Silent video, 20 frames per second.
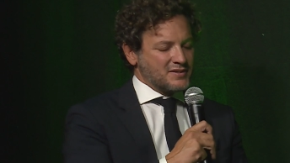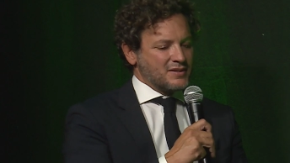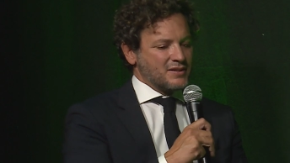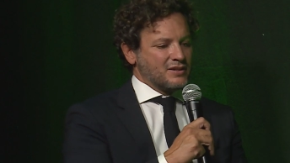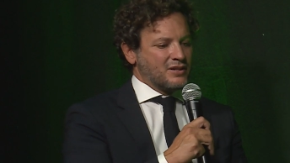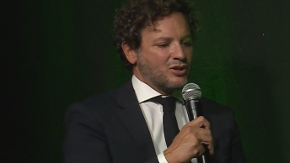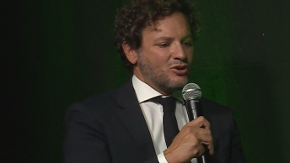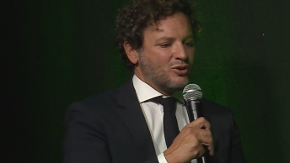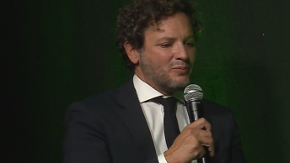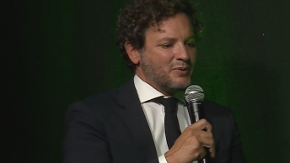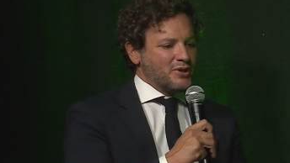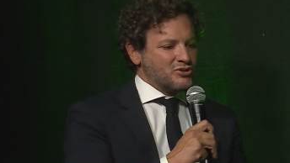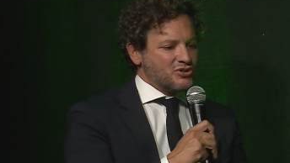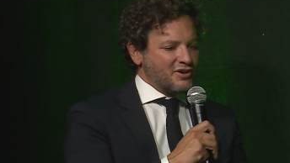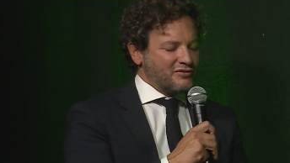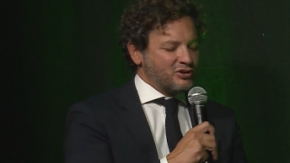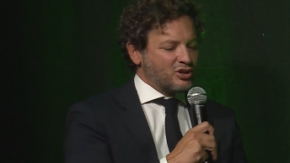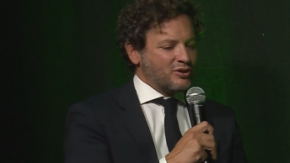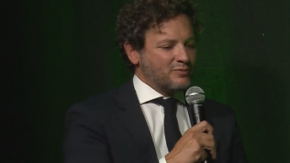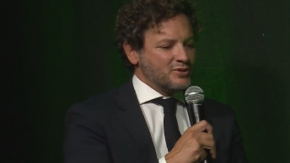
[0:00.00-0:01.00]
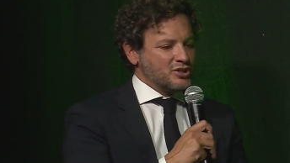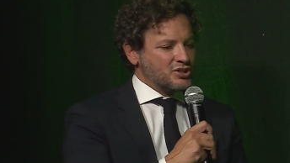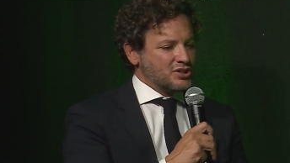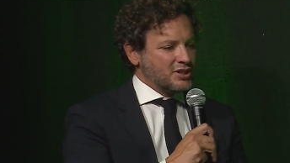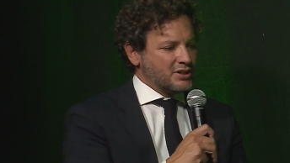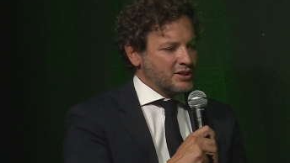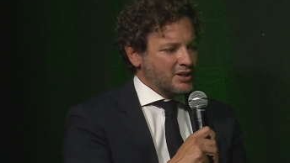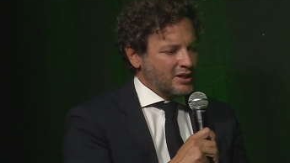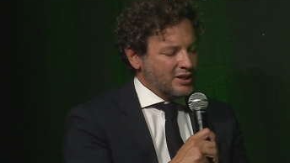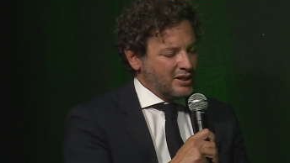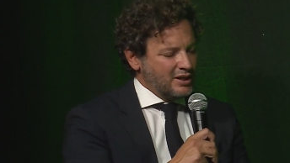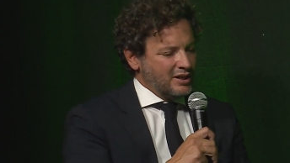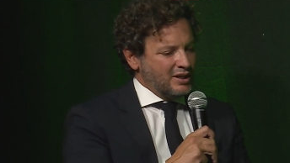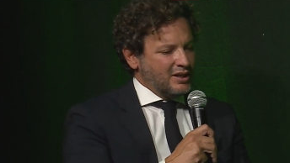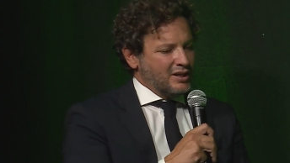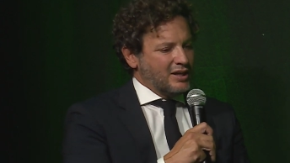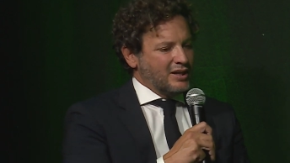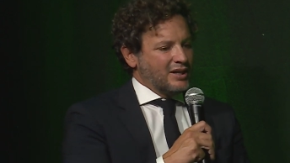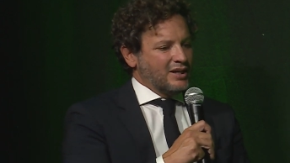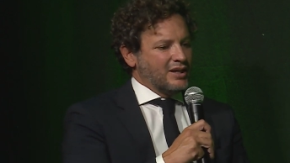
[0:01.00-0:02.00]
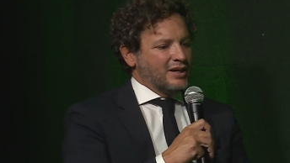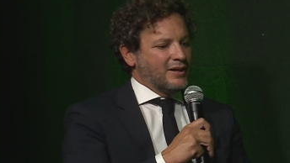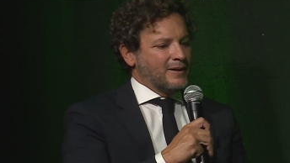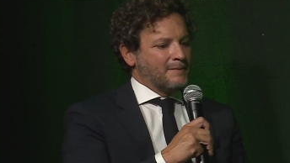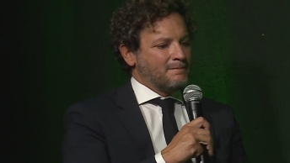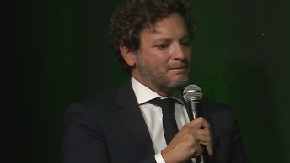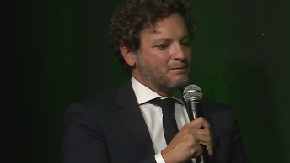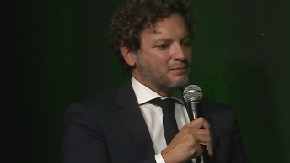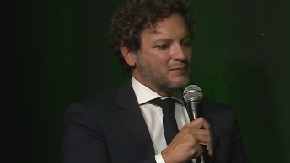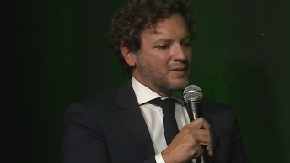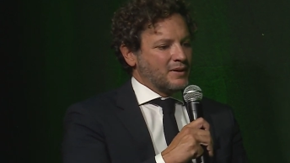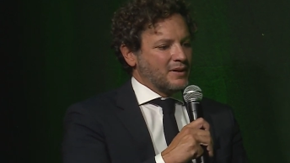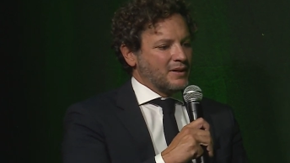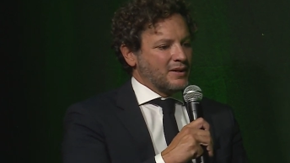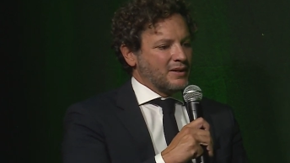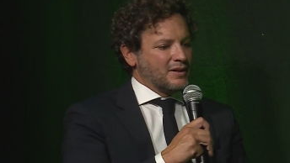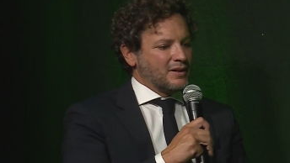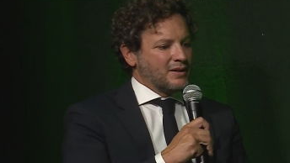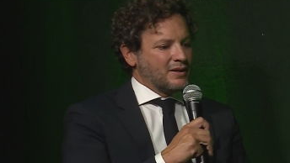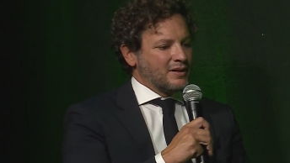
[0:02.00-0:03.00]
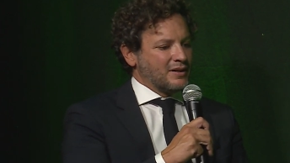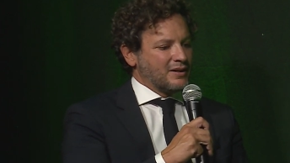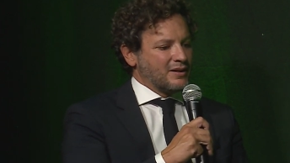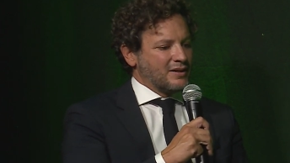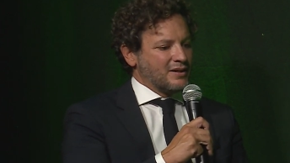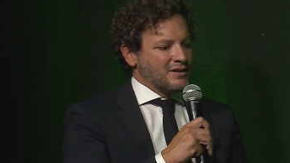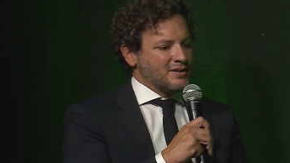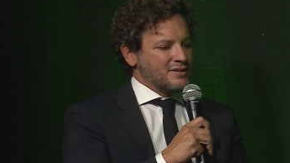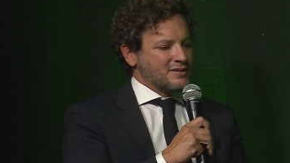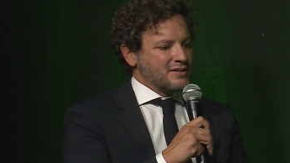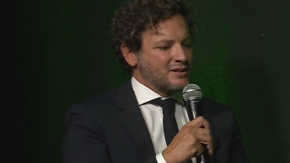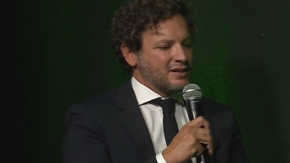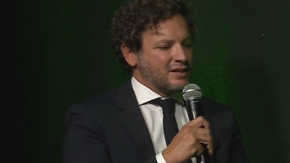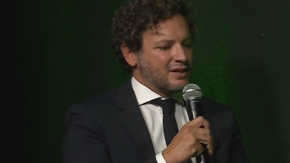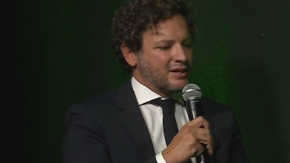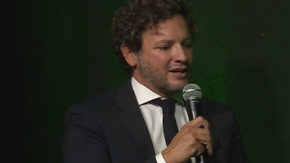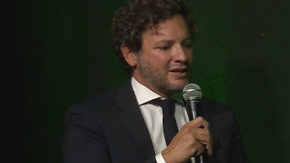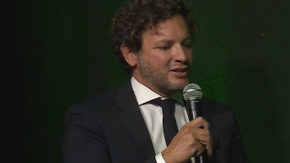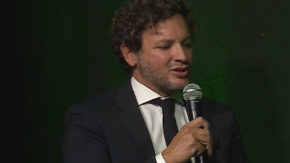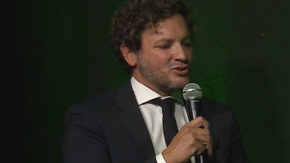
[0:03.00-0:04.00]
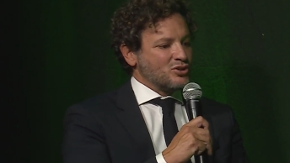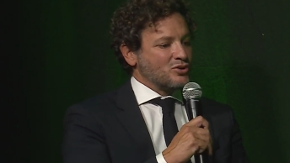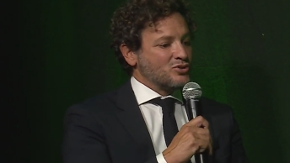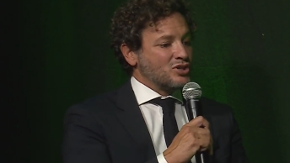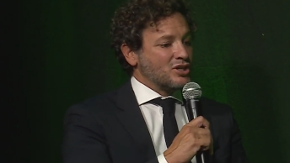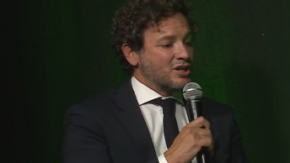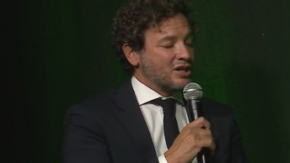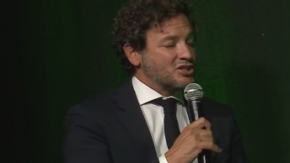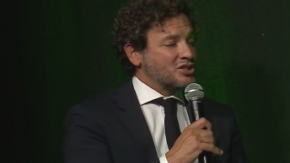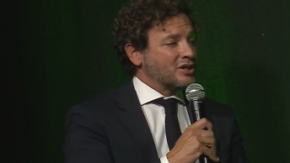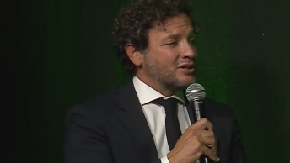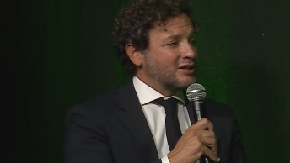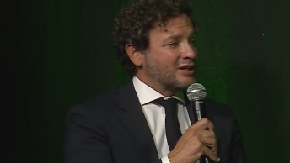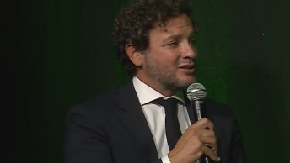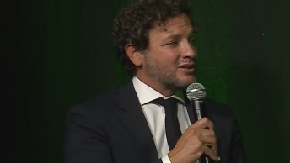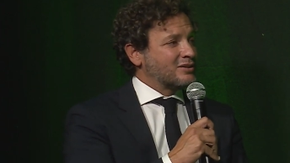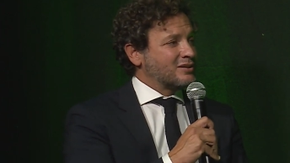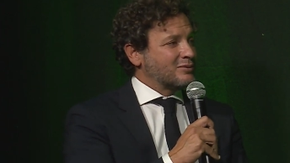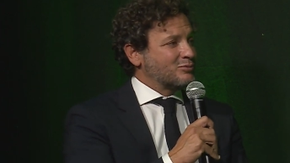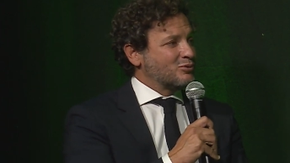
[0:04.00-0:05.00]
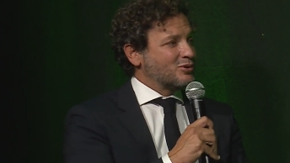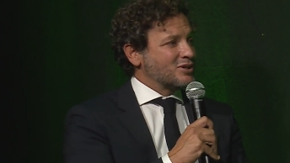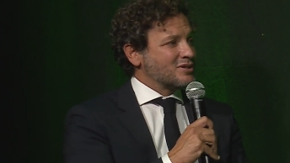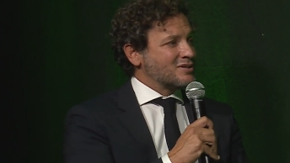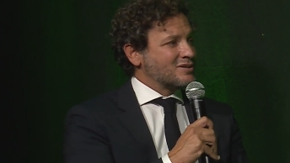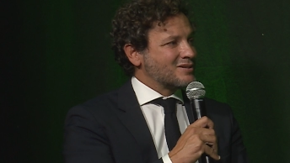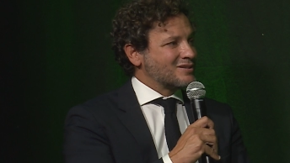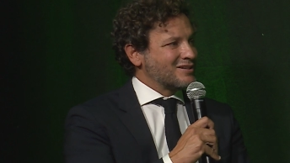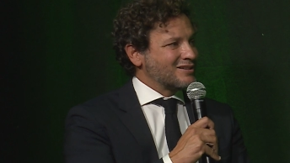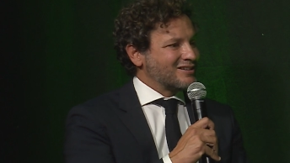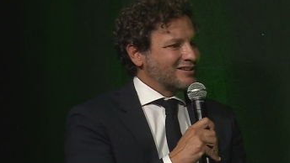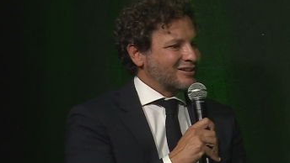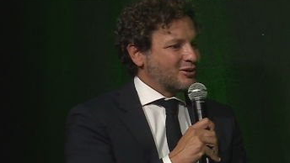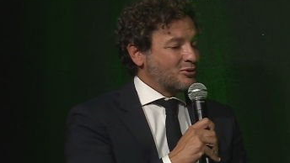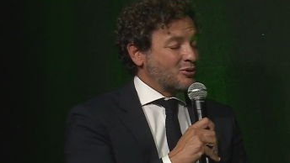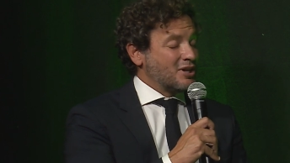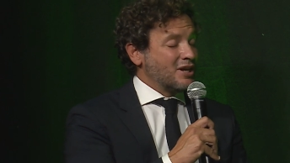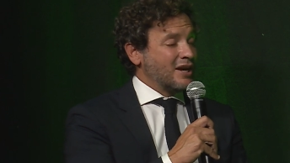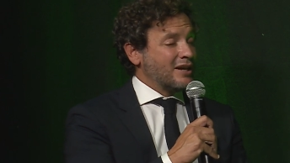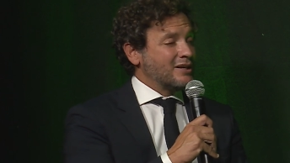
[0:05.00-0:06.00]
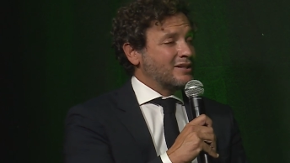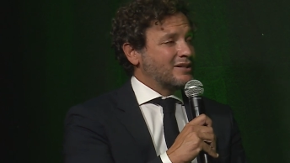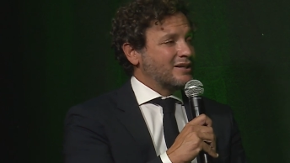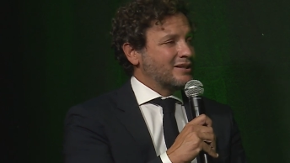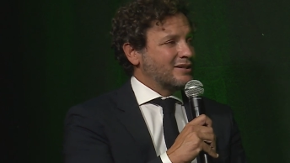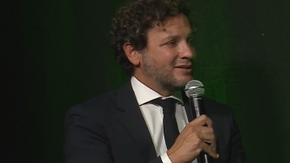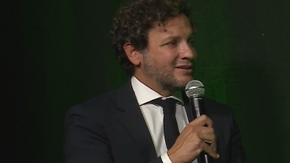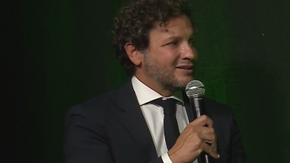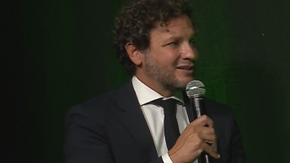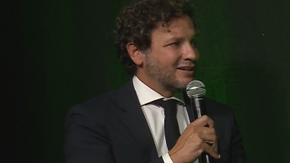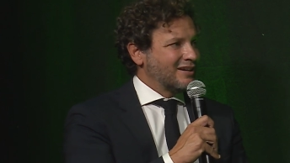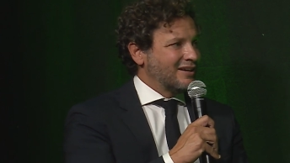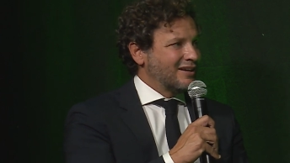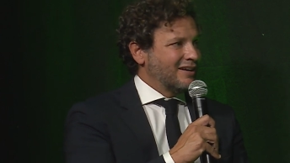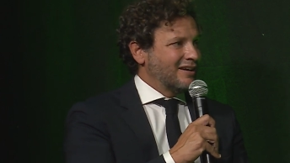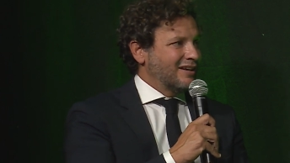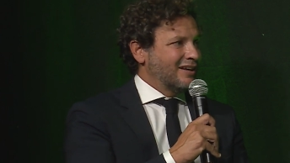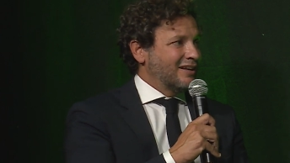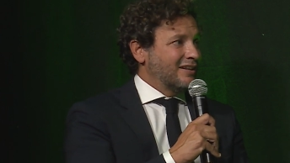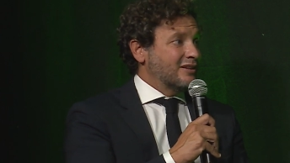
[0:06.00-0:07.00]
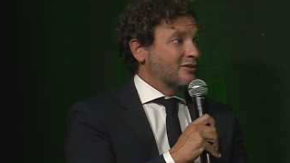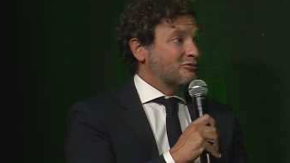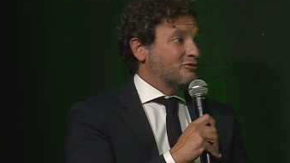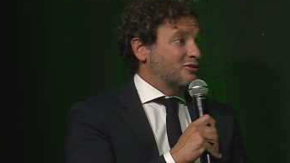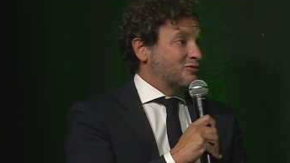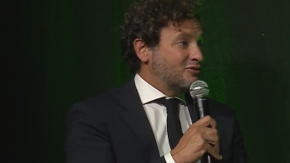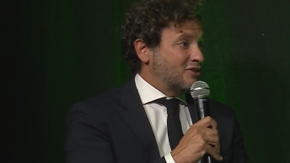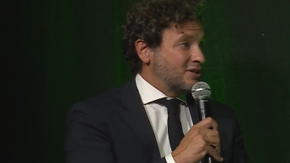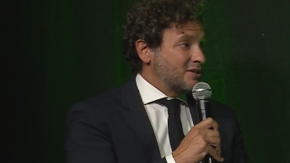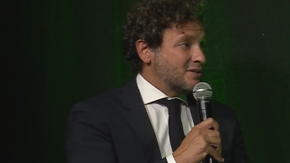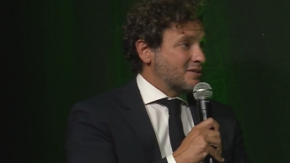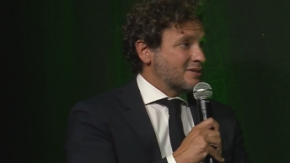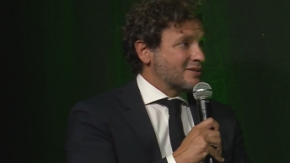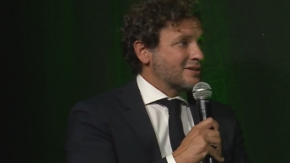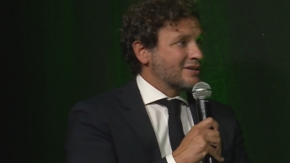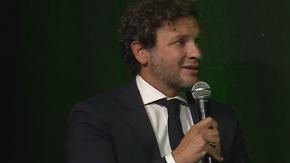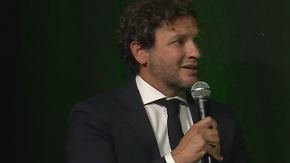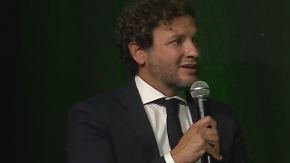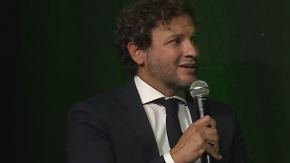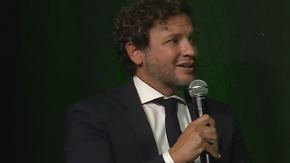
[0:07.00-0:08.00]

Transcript: the European Travel Commission is an association that was created in the 50s.